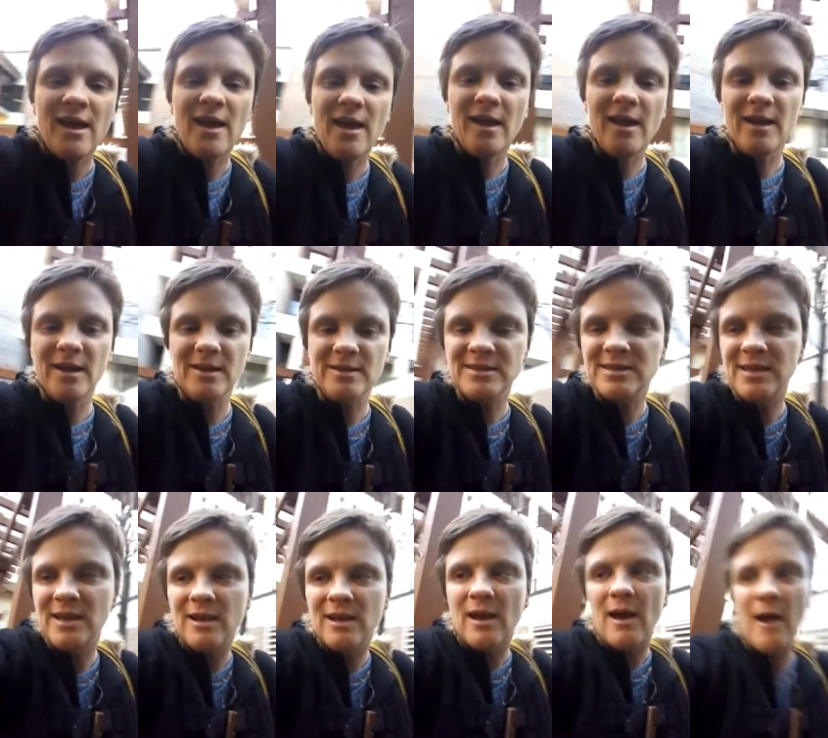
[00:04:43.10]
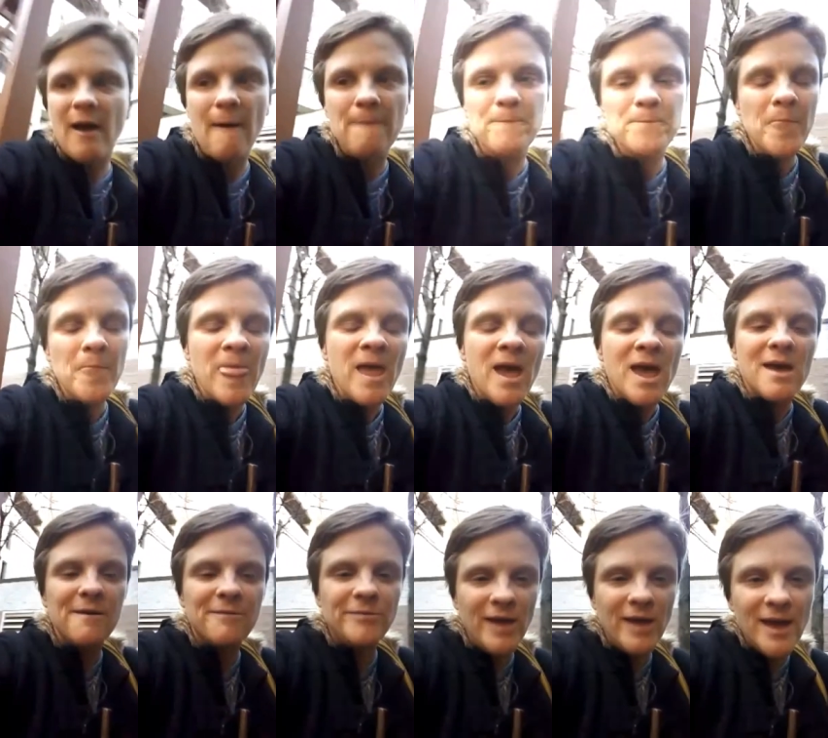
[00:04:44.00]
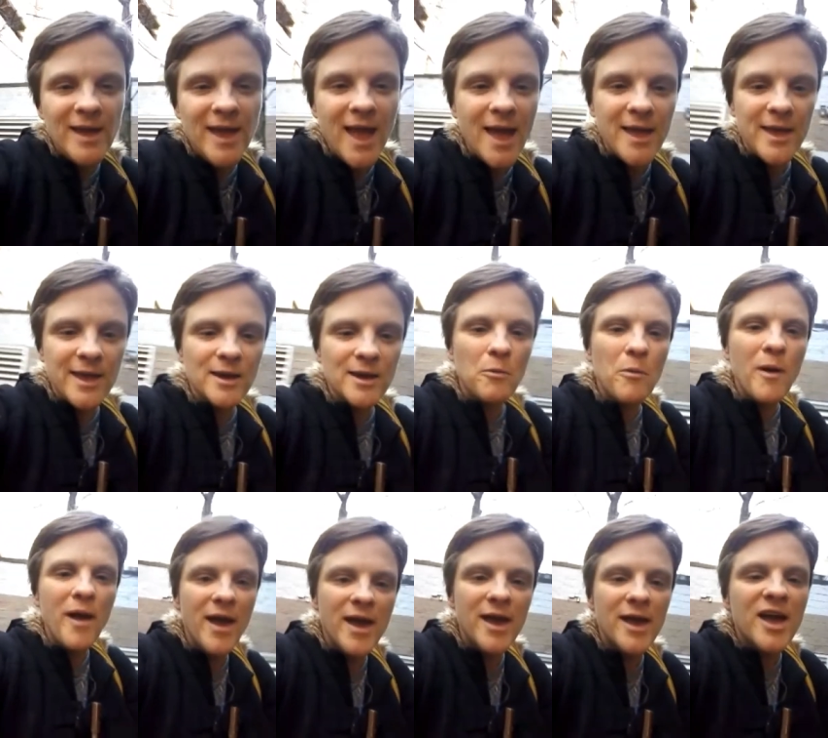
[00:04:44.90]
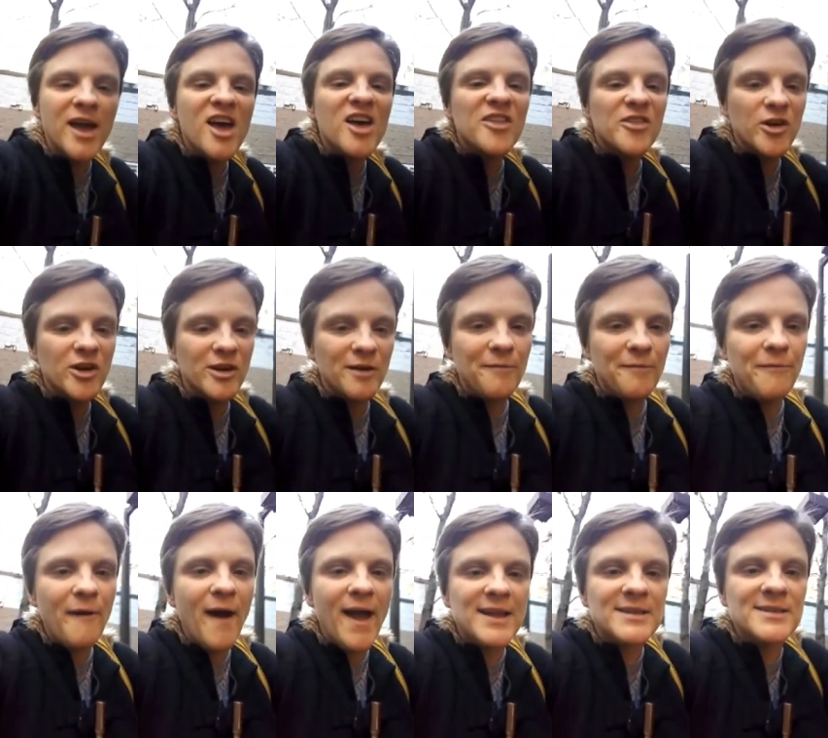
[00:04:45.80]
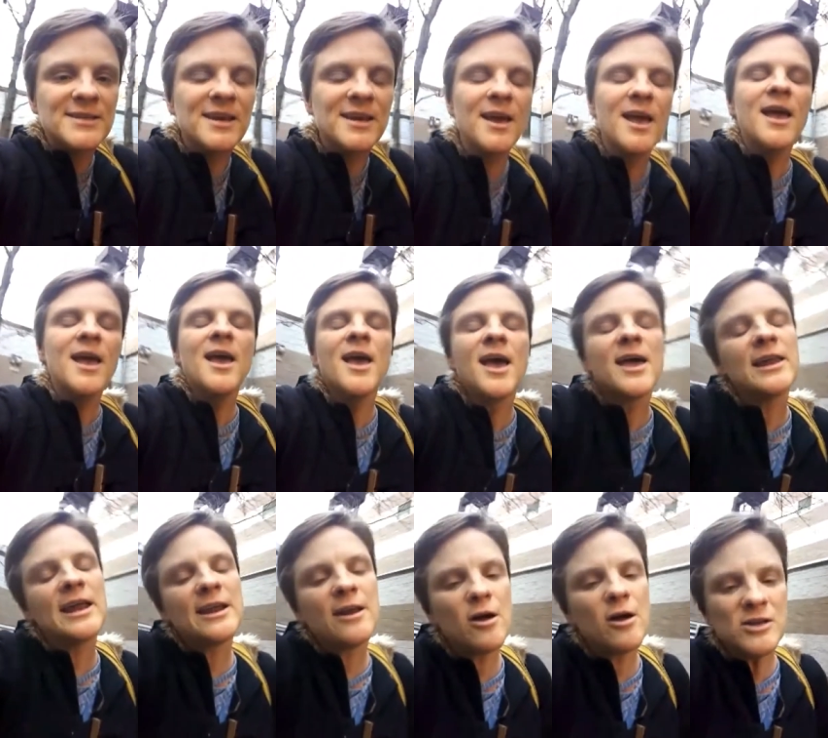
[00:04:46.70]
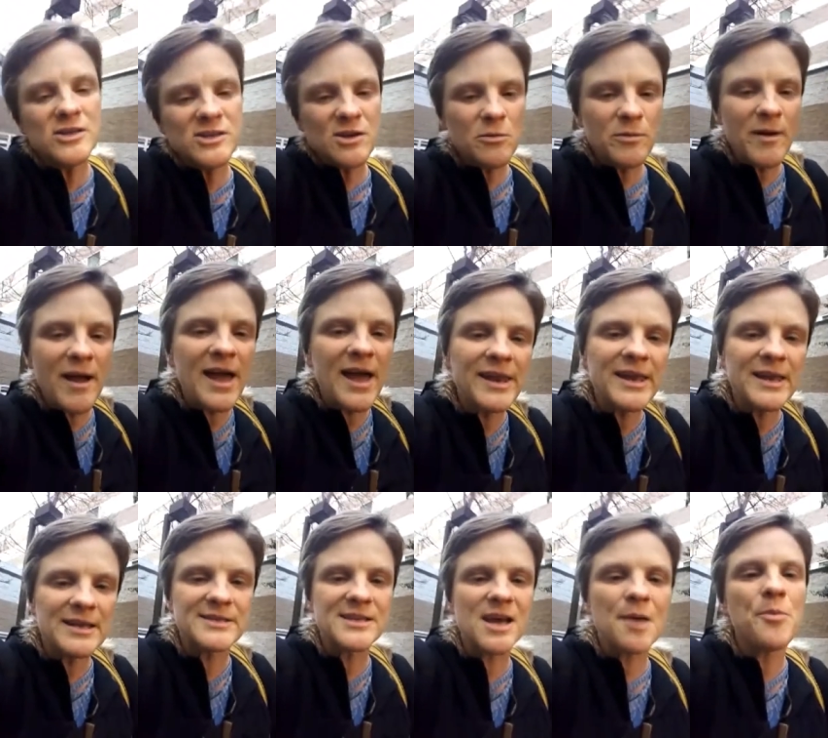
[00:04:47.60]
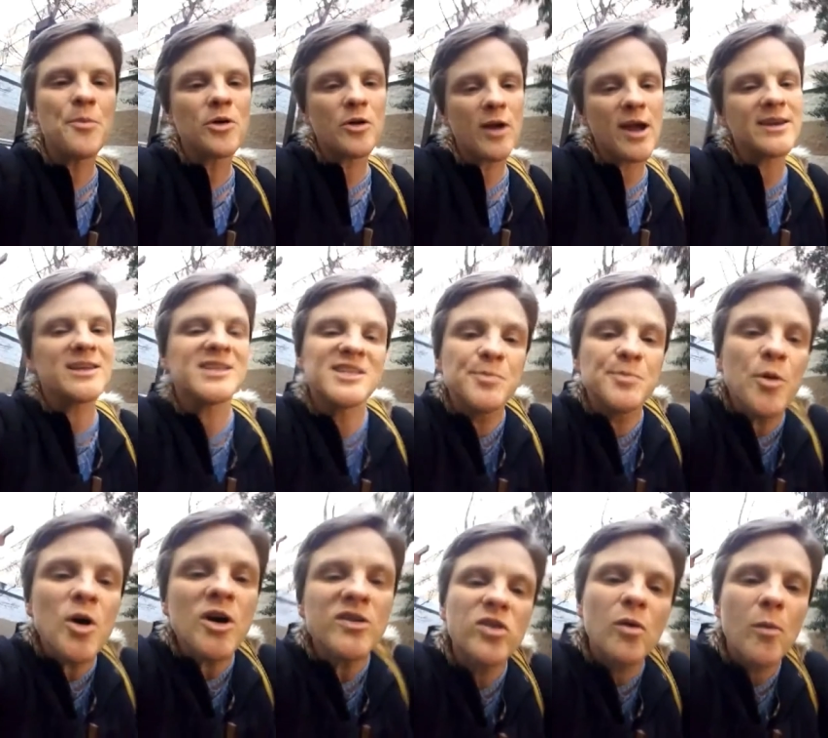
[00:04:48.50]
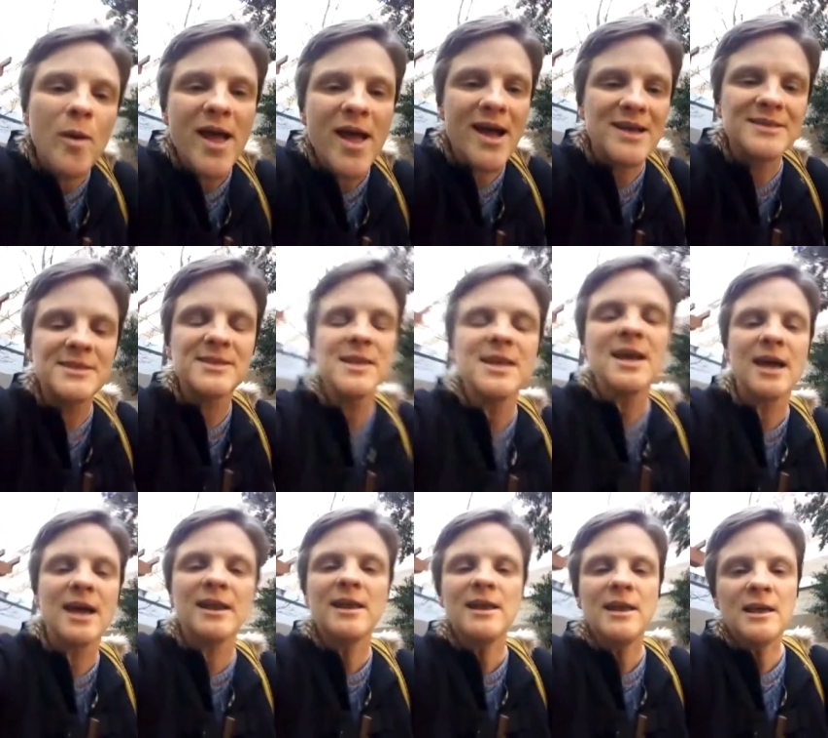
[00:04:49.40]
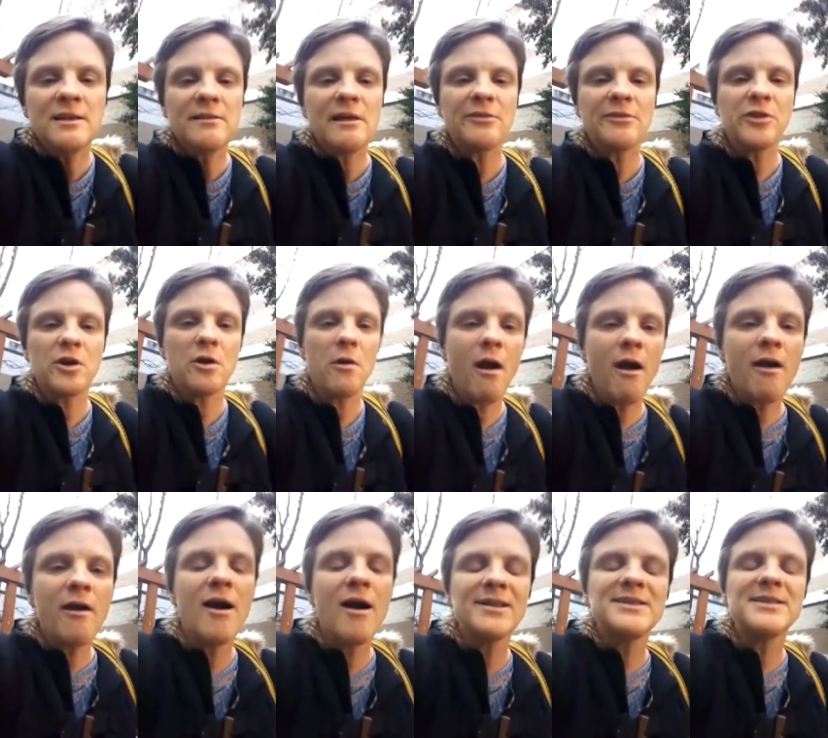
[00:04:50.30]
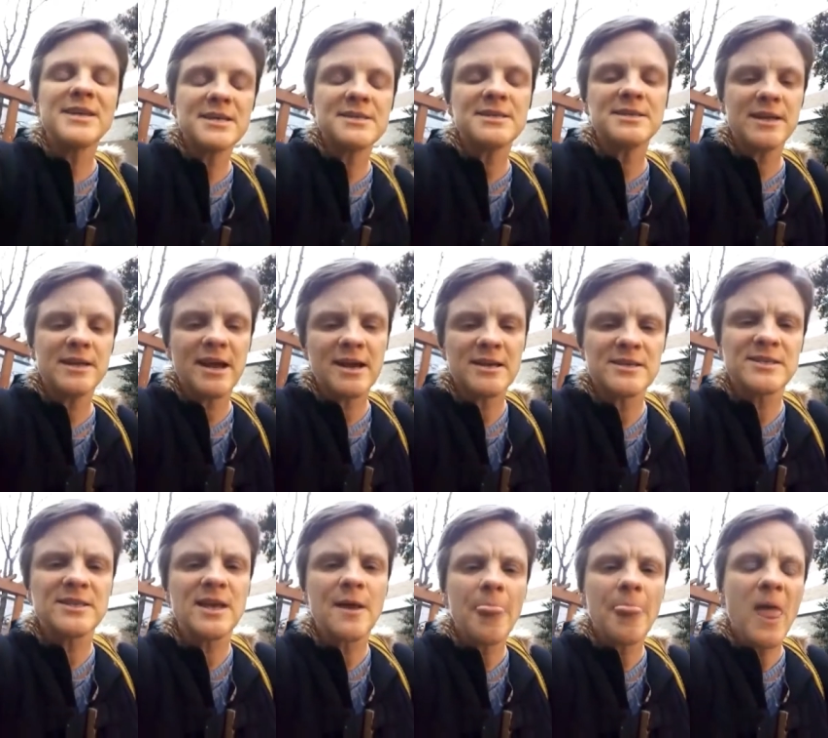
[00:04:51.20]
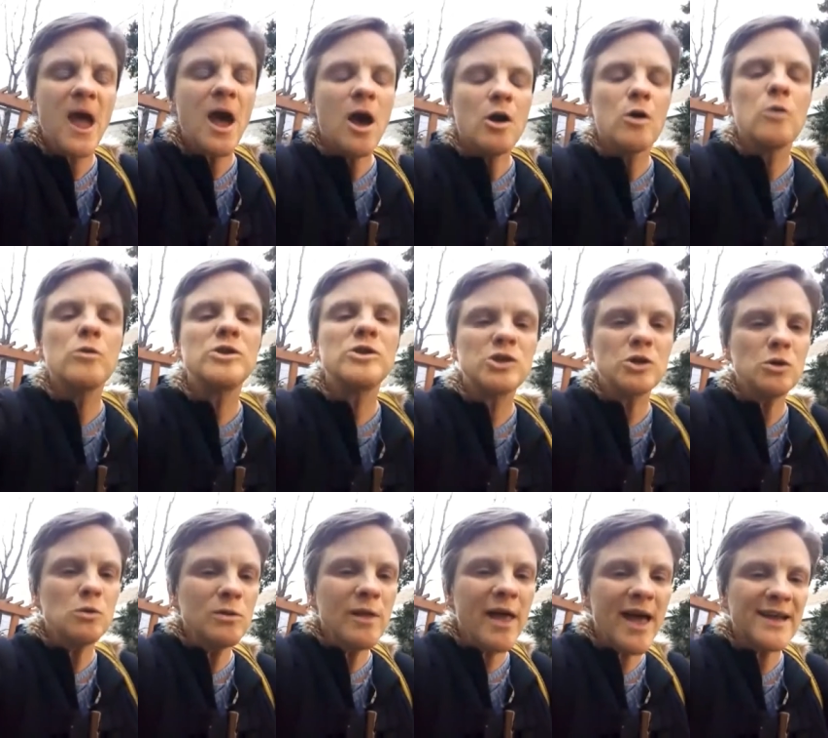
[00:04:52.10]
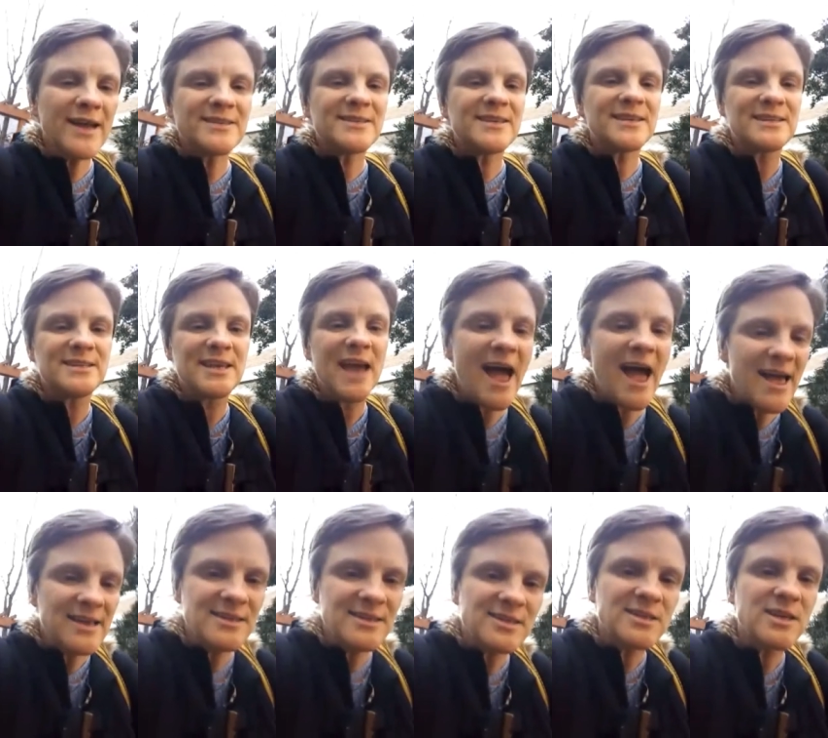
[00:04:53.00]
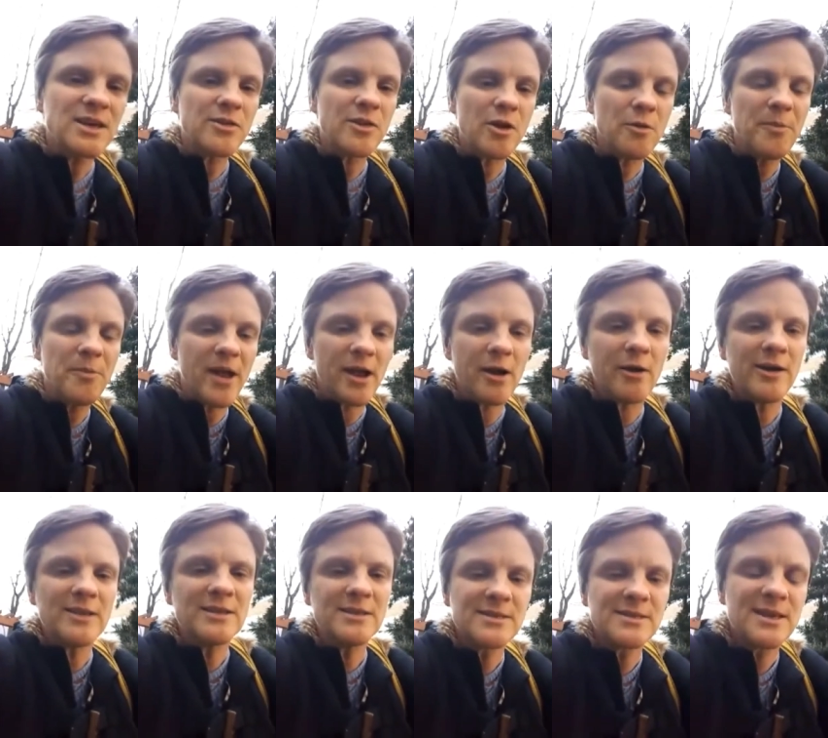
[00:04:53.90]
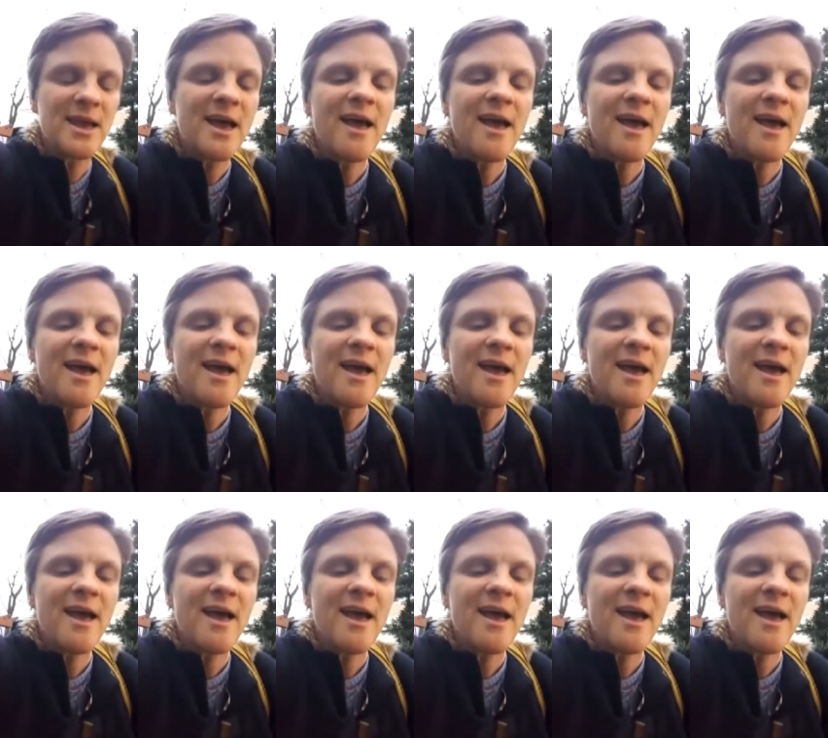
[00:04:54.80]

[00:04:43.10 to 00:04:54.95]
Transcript: And um, if they can't get away, they're going to fight. And I also read in Temple Grandin's book, The Way I See It, that there are autistics who do like to test their parents.